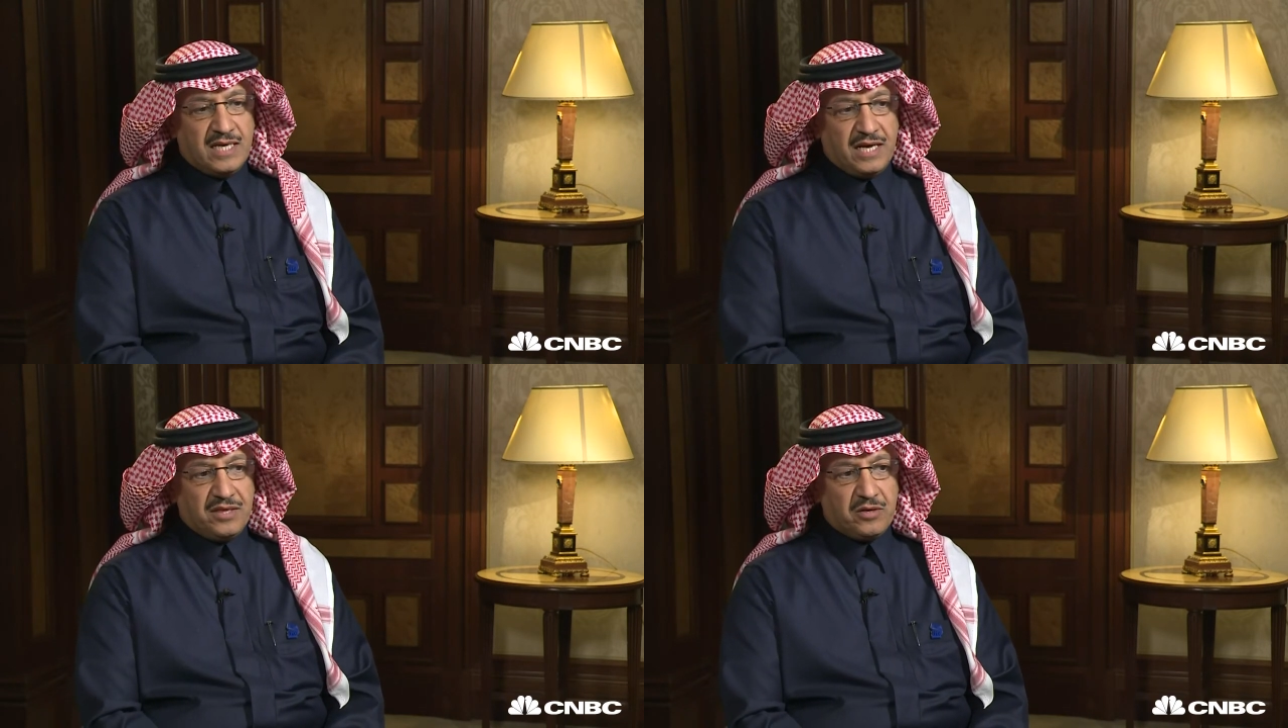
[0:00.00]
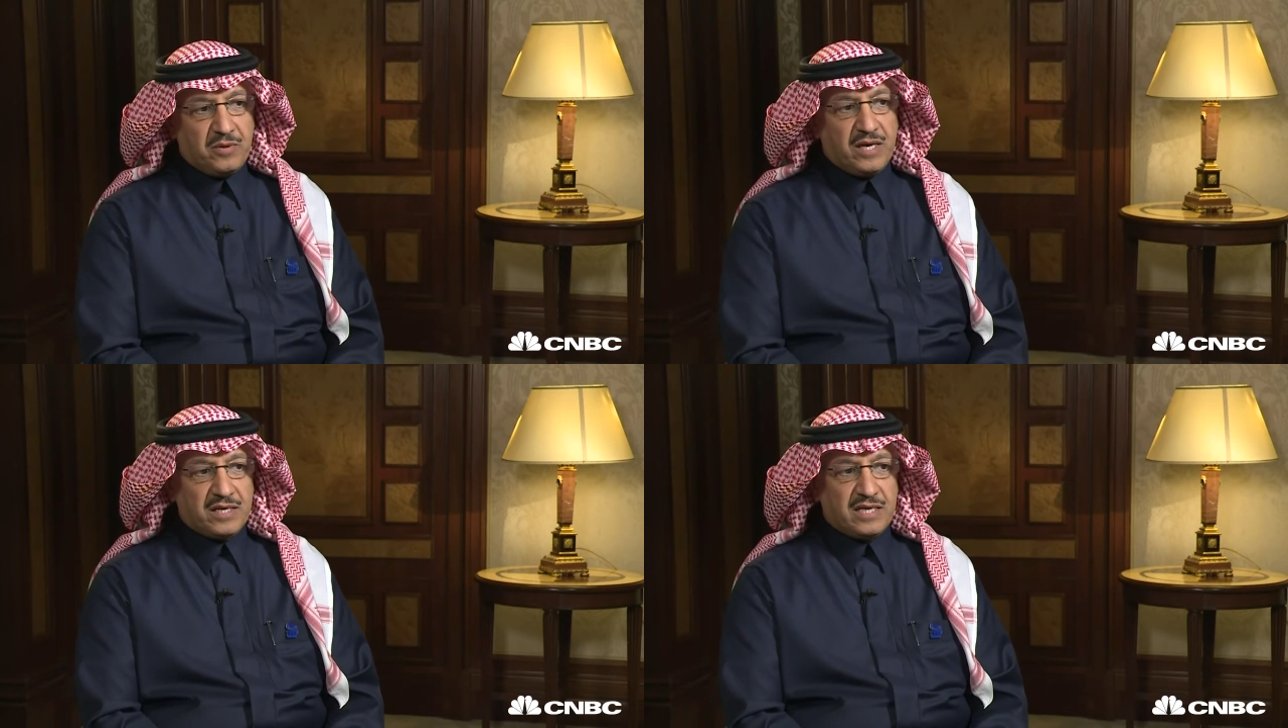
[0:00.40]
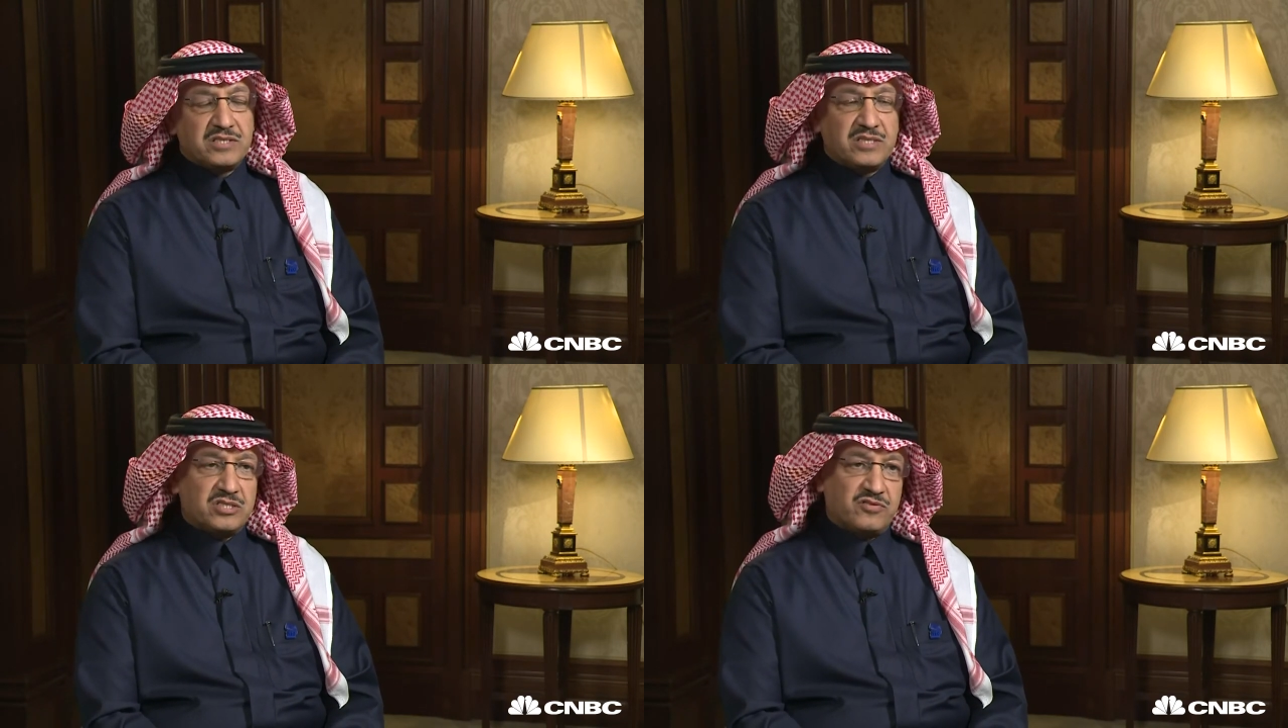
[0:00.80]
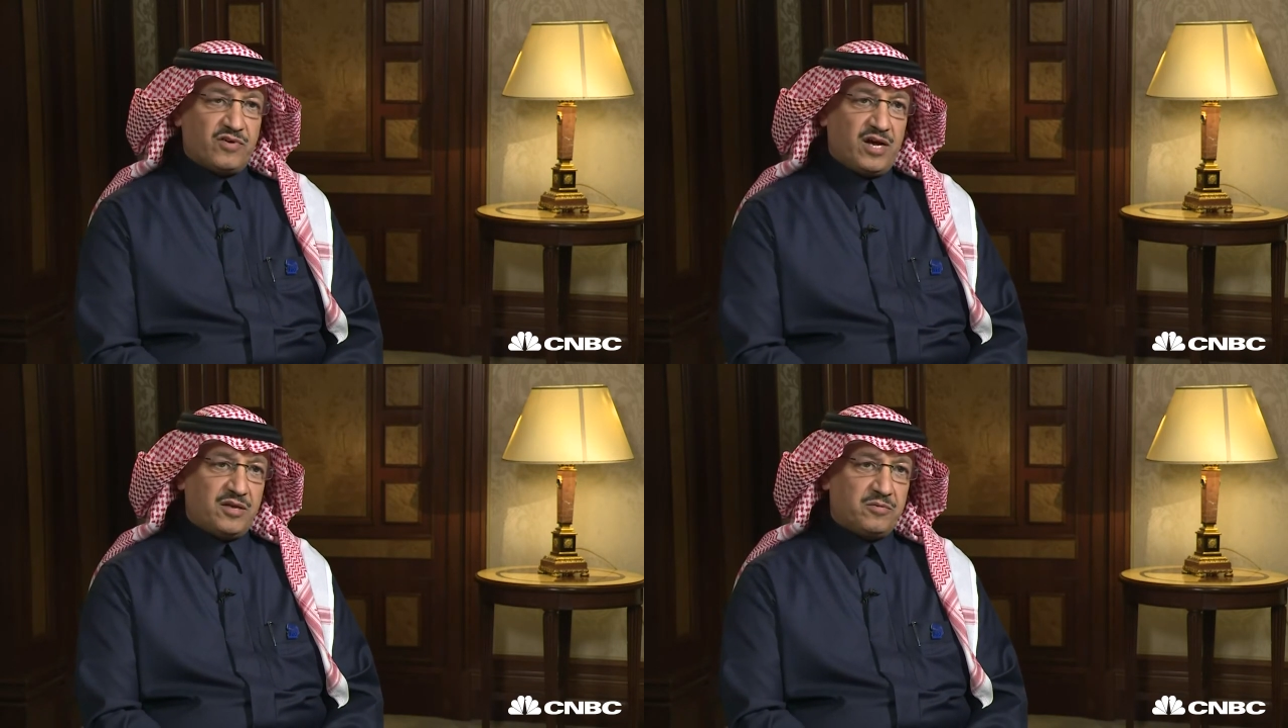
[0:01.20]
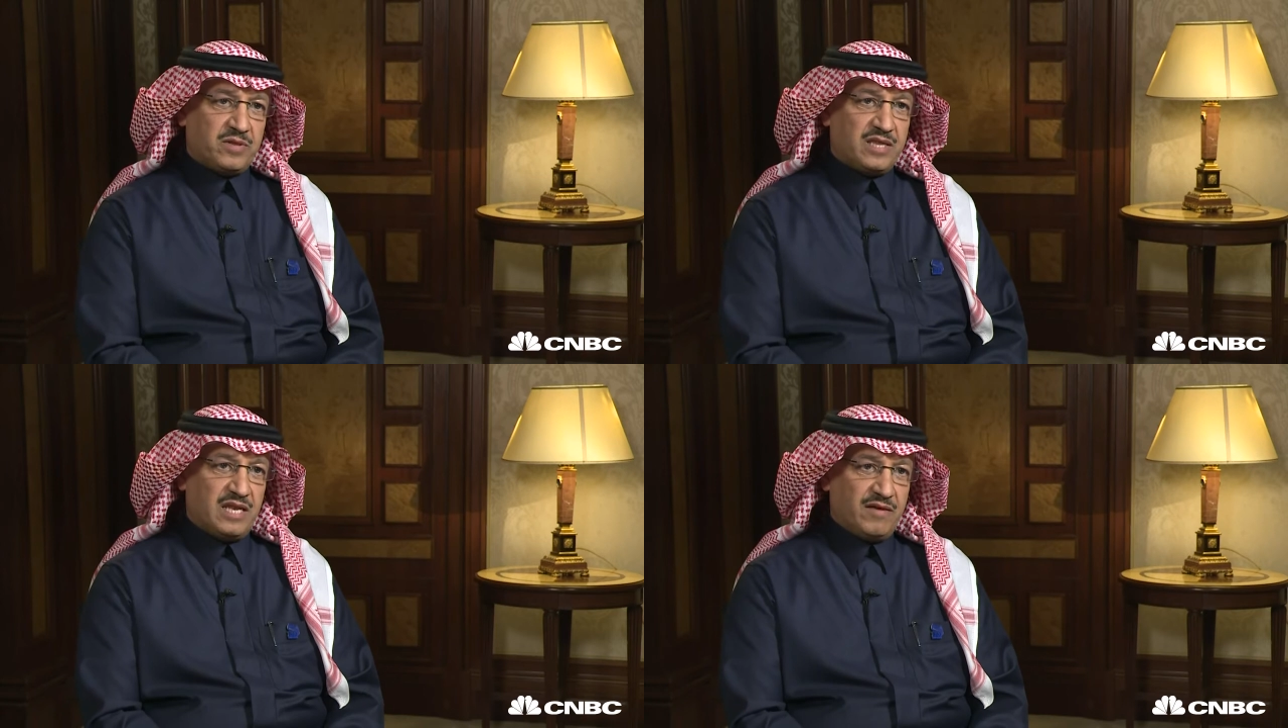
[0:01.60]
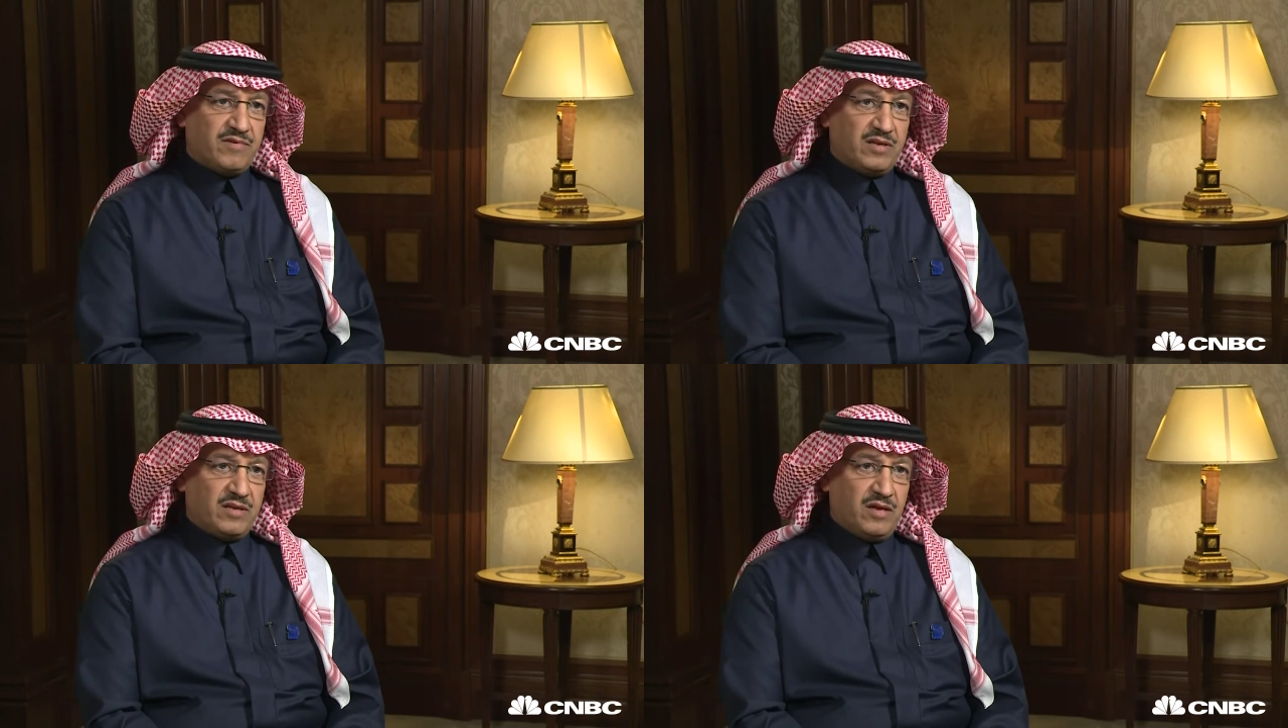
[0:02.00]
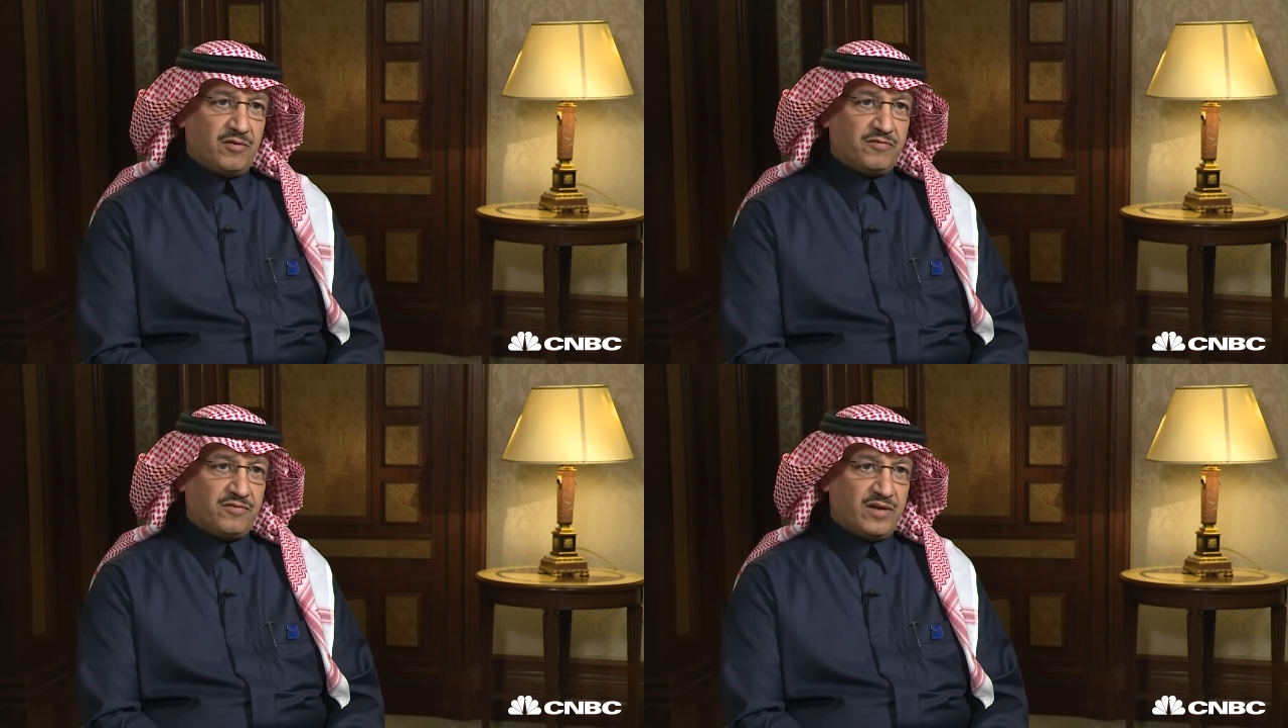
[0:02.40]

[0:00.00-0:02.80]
I think we are not satisfied with the level of